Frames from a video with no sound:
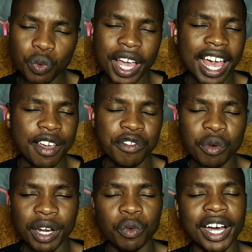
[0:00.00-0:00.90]
where
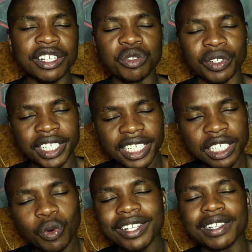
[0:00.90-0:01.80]
everyone wants to
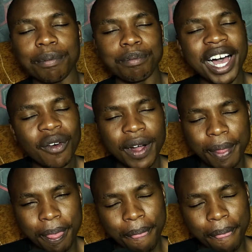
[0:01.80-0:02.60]
lead, want the power.